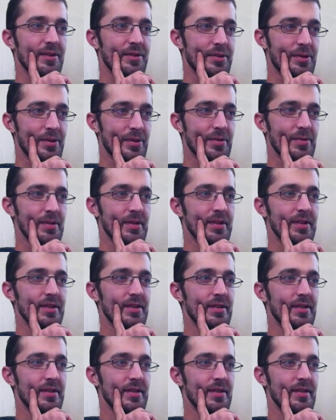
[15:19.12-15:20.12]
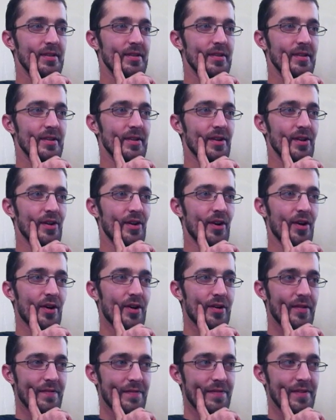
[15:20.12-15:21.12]
truly
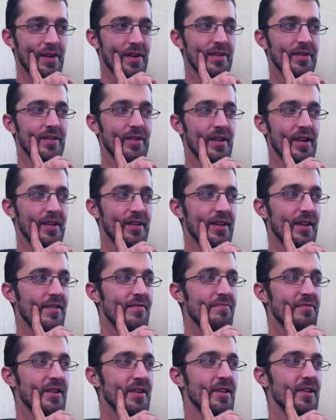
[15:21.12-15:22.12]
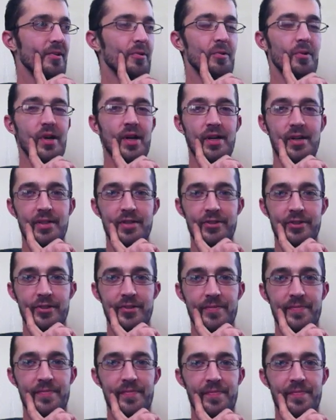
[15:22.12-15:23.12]
heartfelt that video was.